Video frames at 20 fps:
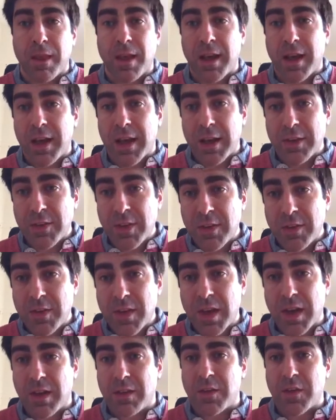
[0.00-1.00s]
As I
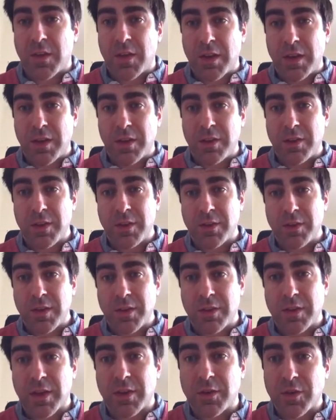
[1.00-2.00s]
said, this
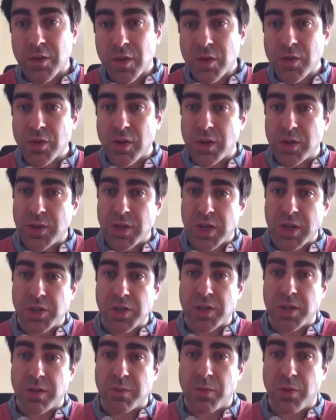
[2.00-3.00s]
is a structural change
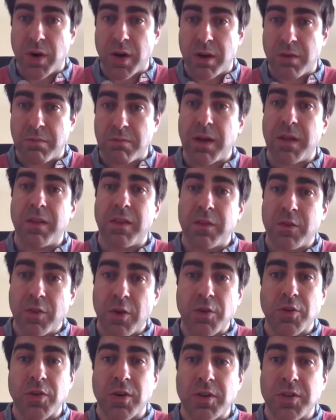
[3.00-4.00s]
in the brain, but the
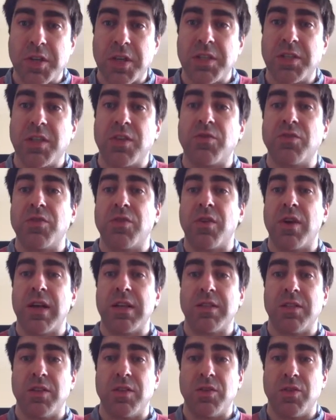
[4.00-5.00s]
structural change is
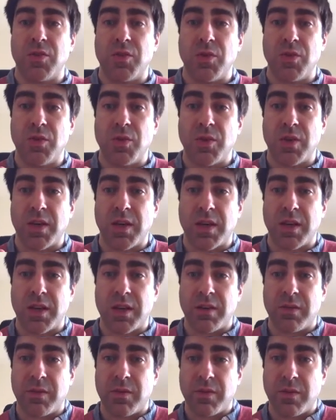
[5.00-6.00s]
related to
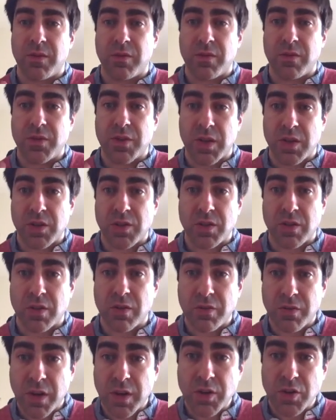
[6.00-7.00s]
change in the
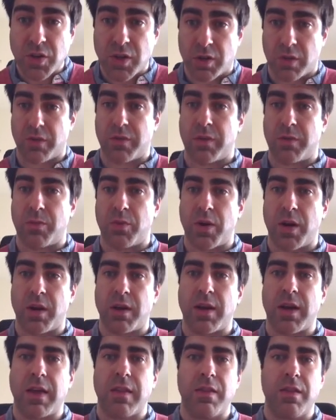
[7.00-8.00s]
function of the brain,
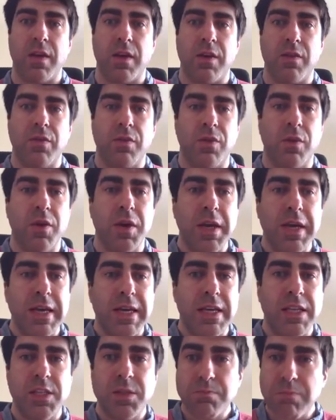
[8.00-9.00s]
and therefore
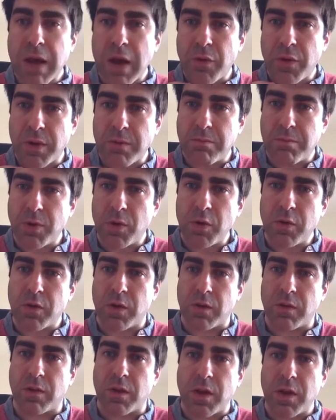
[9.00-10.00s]
it's very
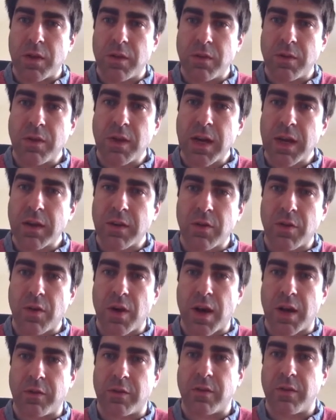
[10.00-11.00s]
important to
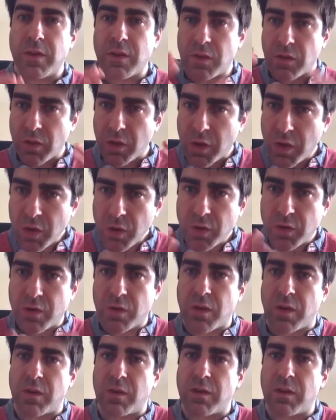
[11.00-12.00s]
characterize this huge
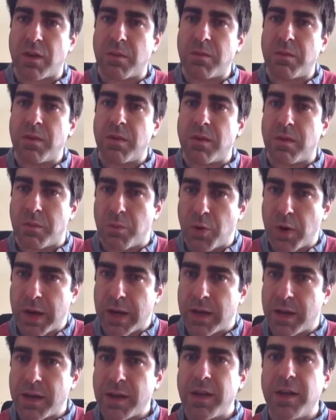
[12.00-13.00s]
system, the
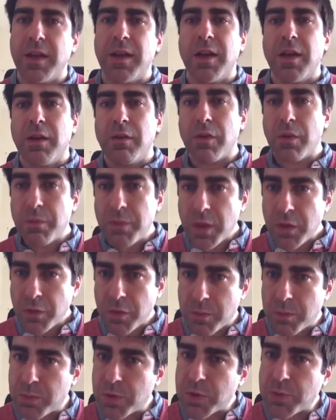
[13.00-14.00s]
brain, from
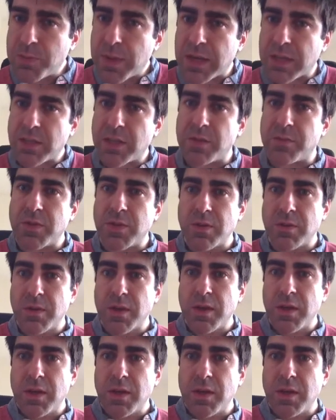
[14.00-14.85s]
different perspectives.